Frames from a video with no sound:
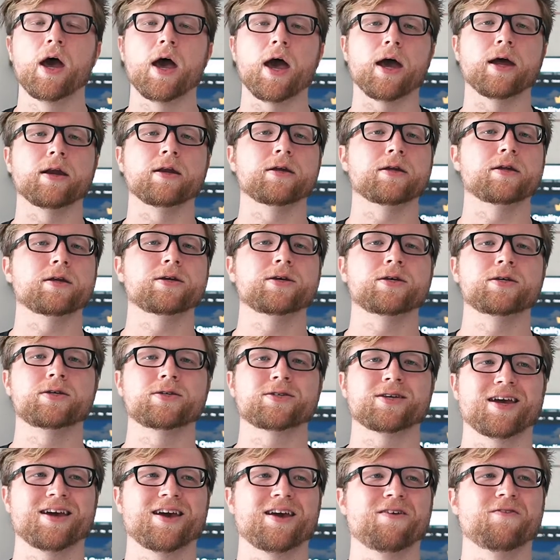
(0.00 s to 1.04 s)
And it
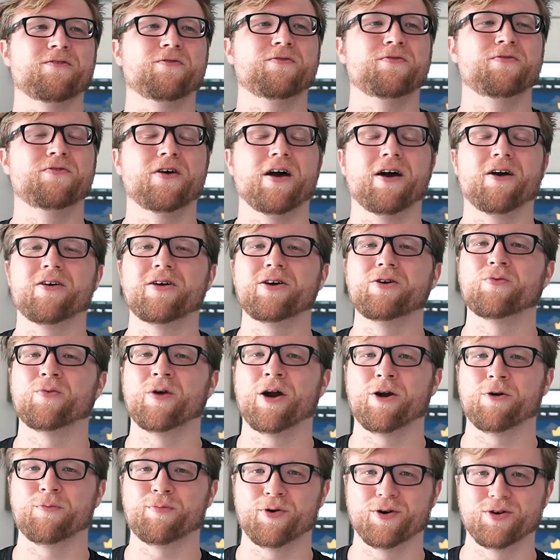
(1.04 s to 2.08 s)
is a very
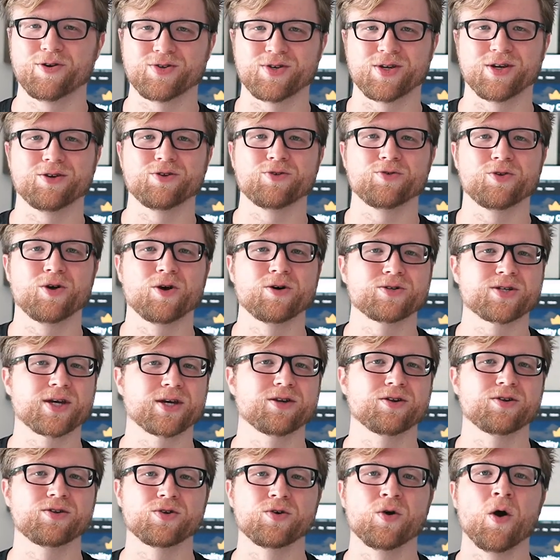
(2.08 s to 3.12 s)
rare person who knows how
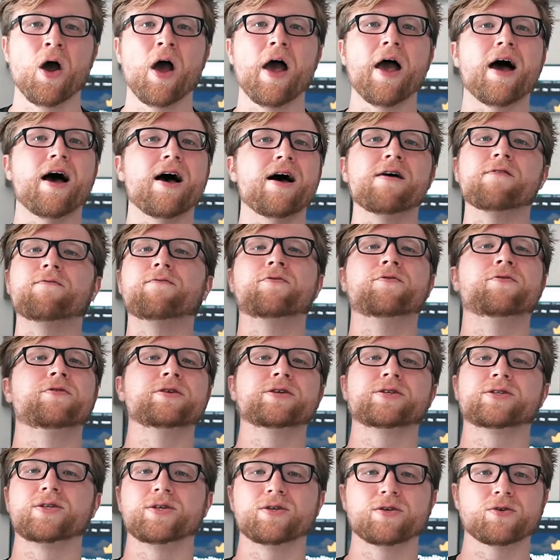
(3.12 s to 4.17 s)
to do
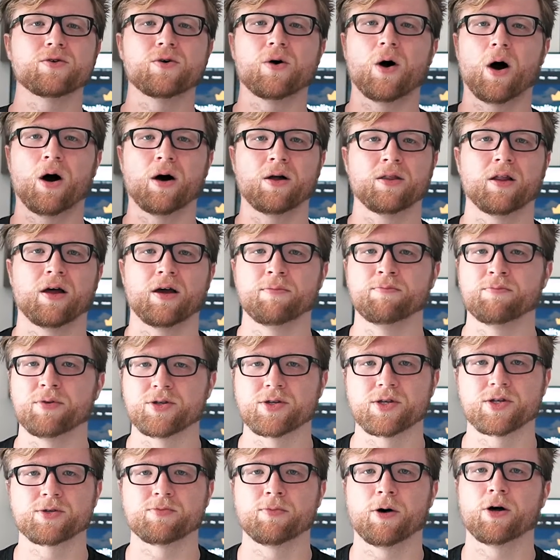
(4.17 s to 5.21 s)
every single online
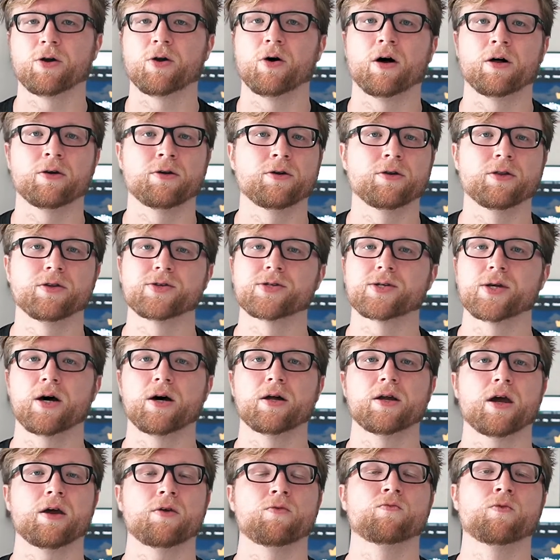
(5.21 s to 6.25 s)
business model under the
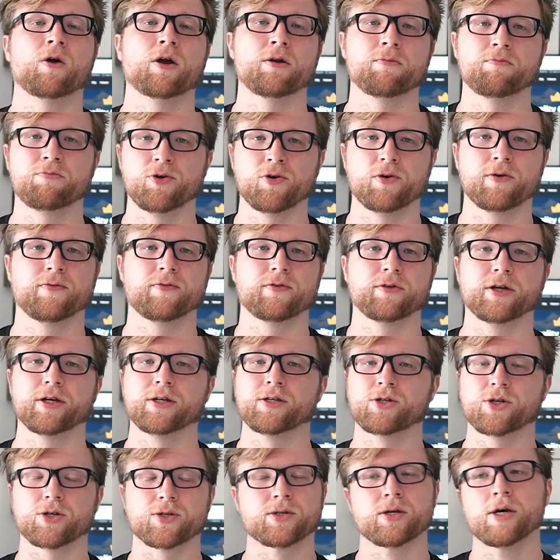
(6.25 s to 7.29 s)
sun and run it beautifully.
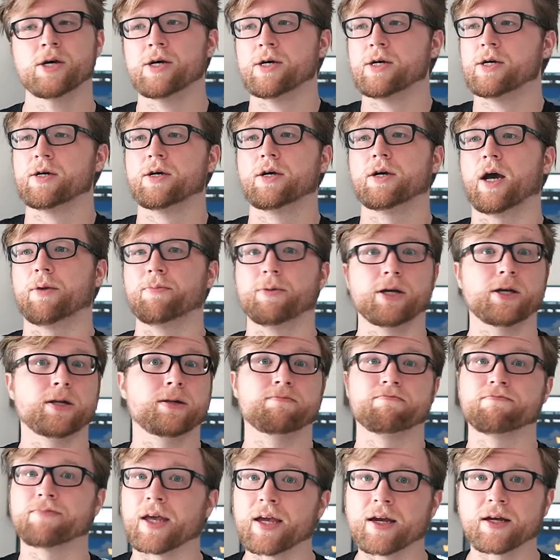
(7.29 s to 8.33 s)
It's just, I
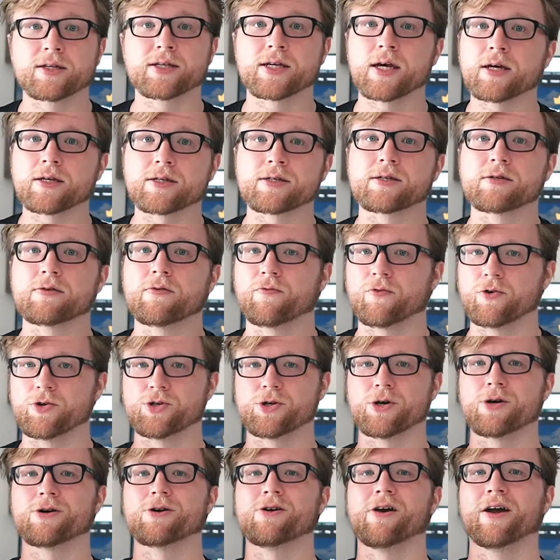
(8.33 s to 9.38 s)
mean, they exist for
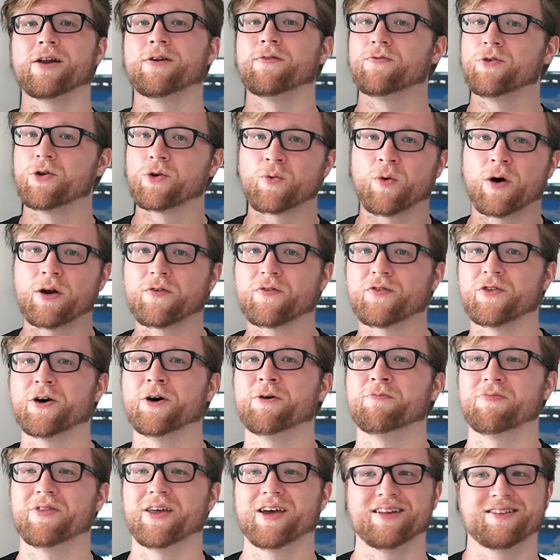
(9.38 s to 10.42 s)
sure. And if you're one of
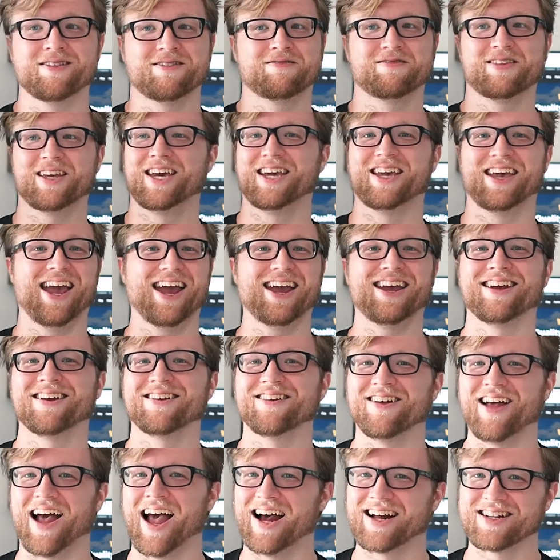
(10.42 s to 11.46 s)
them, then hey,
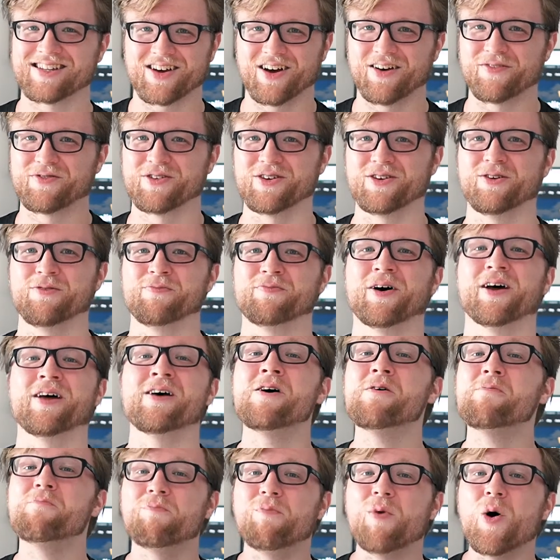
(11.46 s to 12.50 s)
hats off to you. But
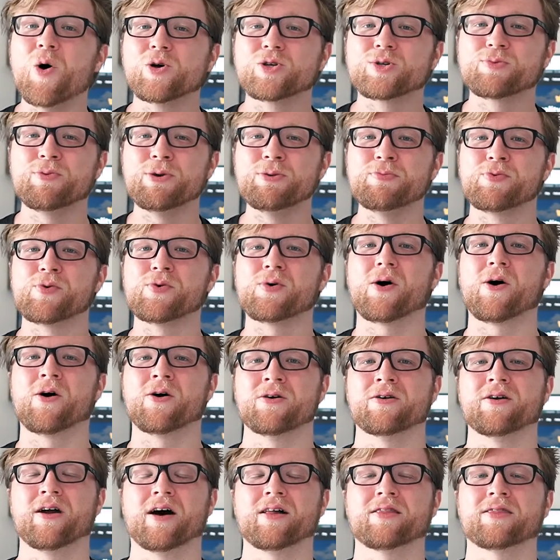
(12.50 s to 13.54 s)
most people
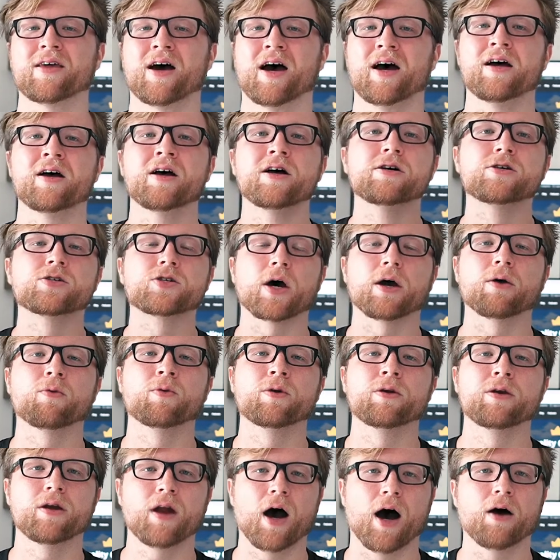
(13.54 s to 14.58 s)
are not that. So I
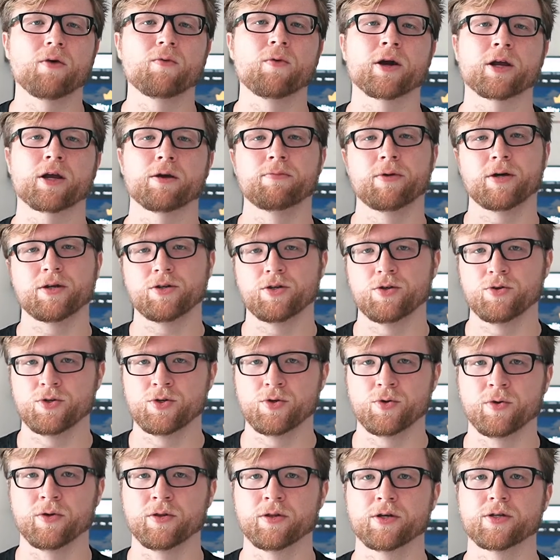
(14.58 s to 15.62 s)
would not recommend you
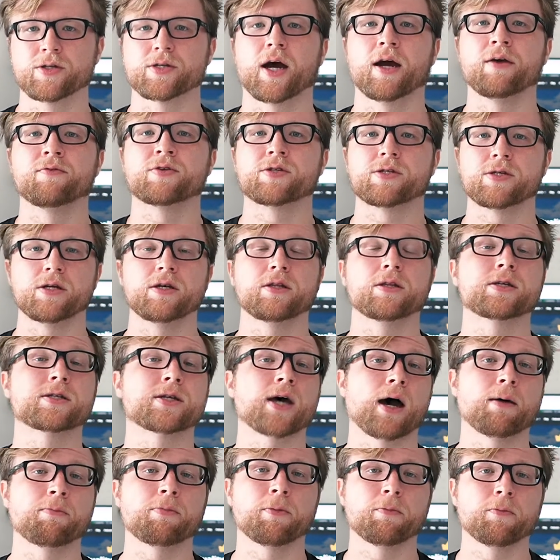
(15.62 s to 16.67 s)
doing this. I've seen this
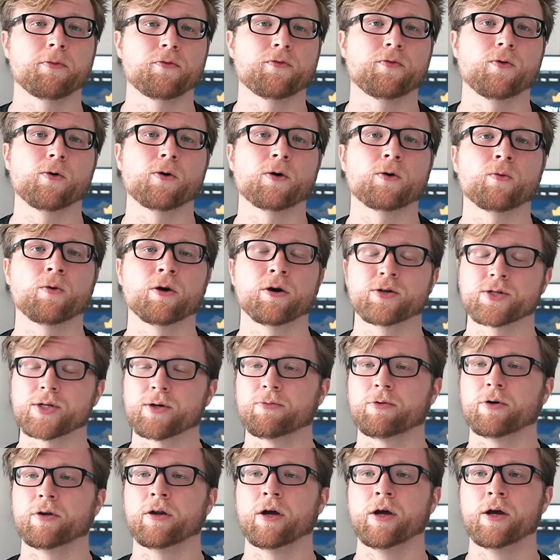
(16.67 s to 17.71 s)
happen before where
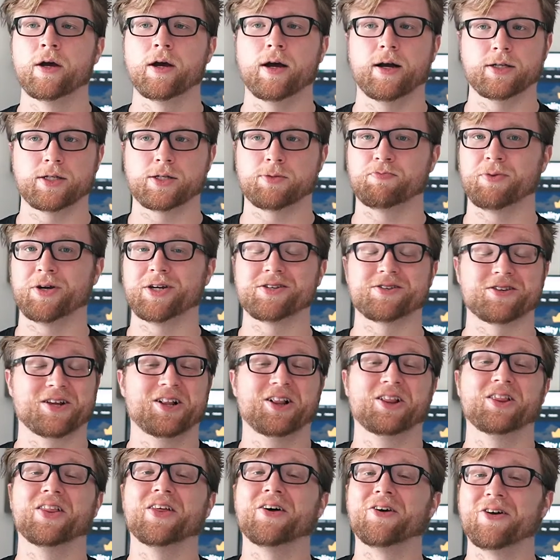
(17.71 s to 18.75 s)
someone has spent
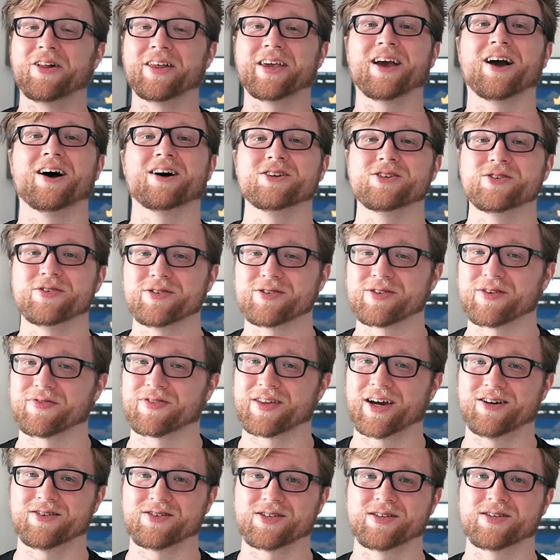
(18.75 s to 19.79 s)
literally hundreds of
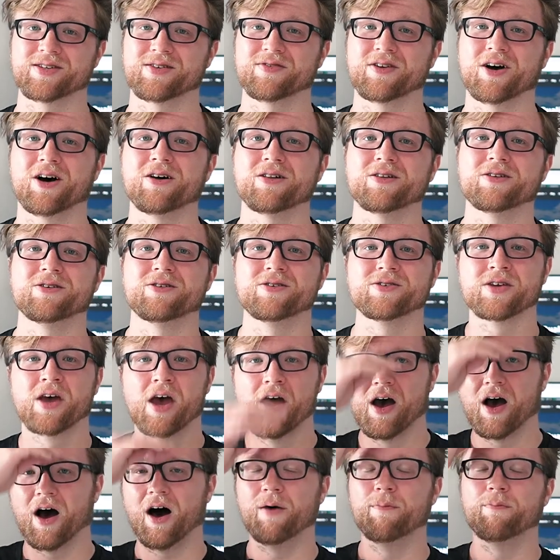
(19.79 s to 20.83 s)
thousands of dollars
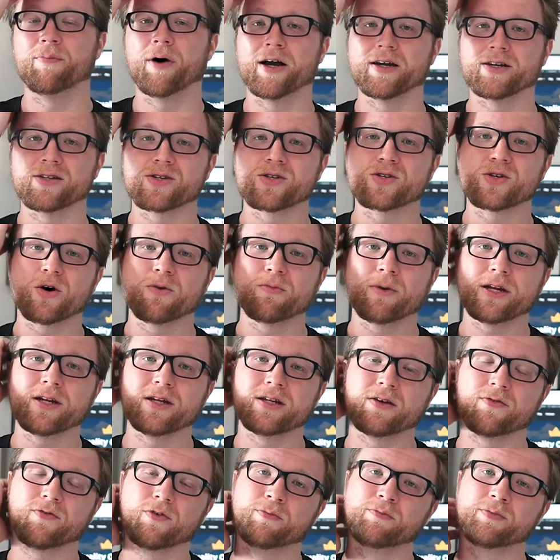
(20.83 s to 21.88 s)
on buying so many
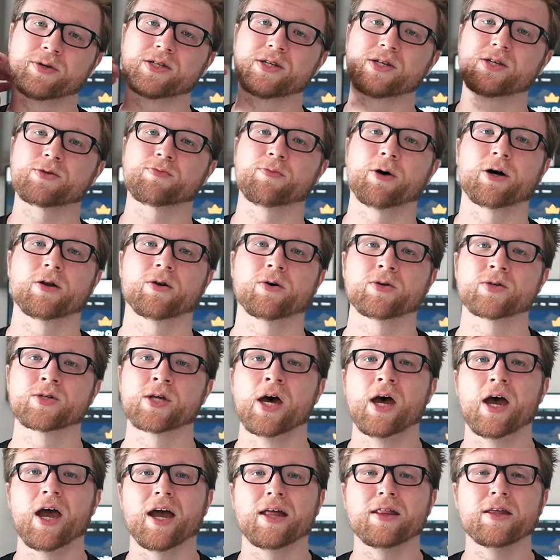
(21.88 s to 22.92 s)
different business models,
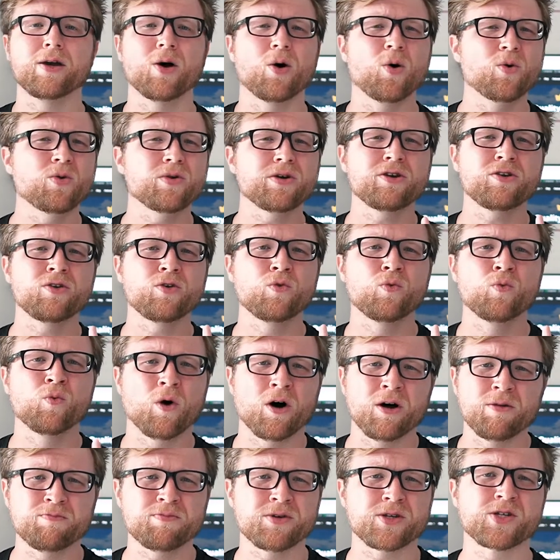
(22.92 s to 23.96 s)
and they only knew
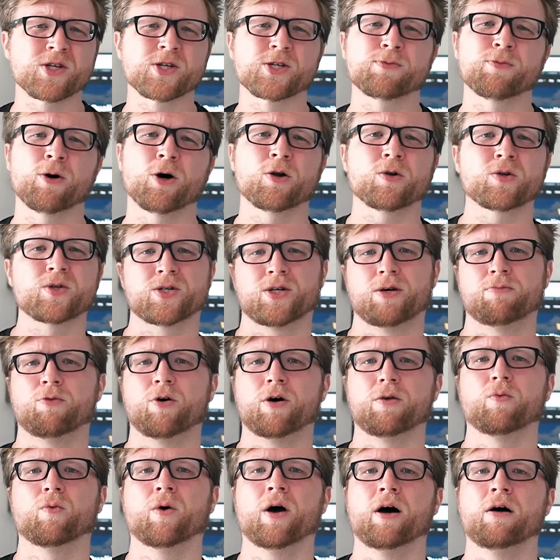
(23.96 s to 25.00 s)
one business model
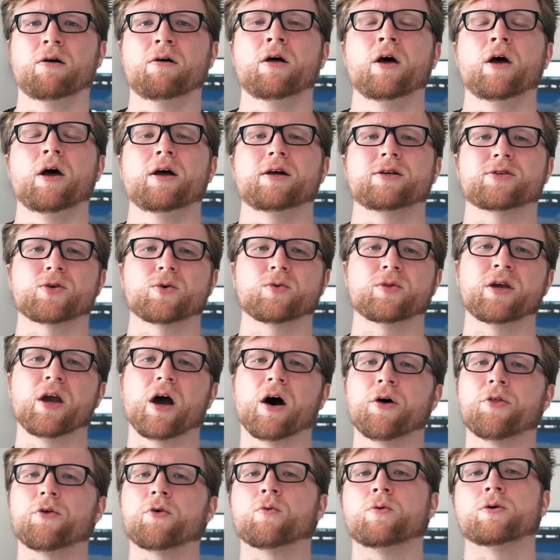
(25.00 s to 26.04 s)
somewhat well. So the
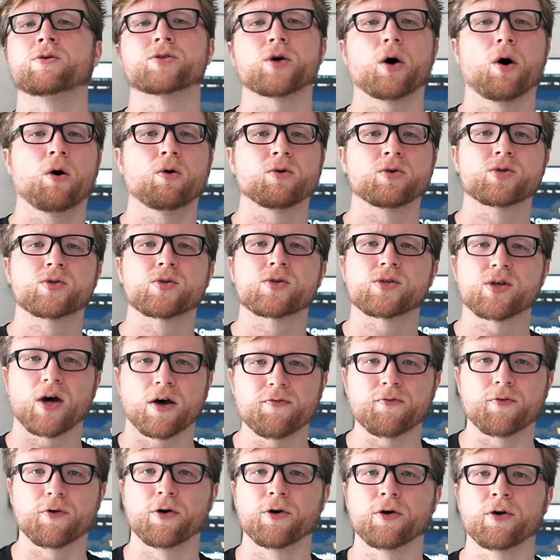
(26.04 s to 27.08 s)
other ones all
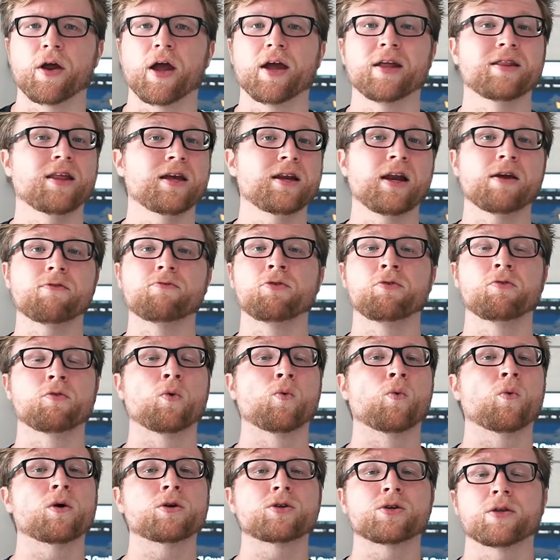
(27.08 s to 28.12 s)
suffered, and they never
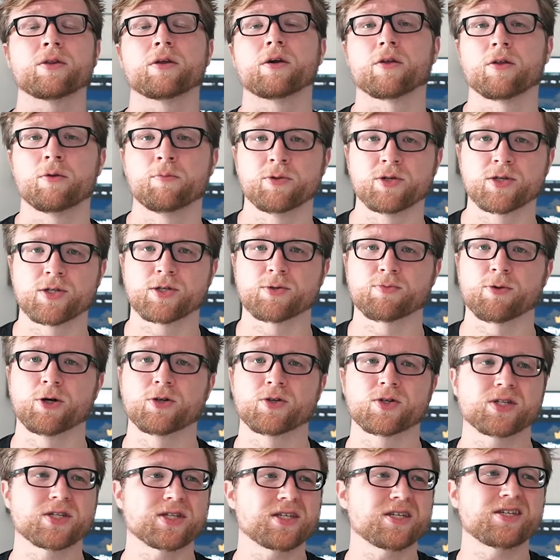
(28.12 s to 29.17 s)
even worked on the other business
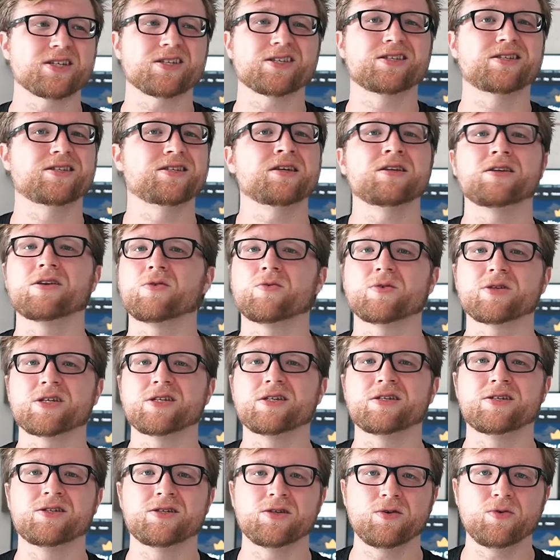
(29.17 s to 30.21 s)
models because they just didn't know what to
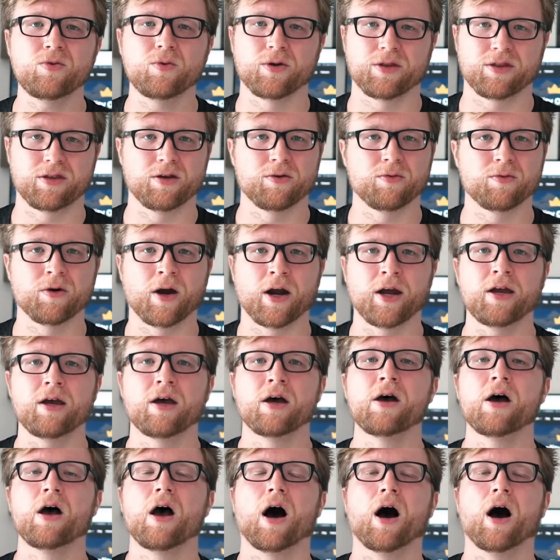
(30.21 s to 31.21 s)
do with it, right?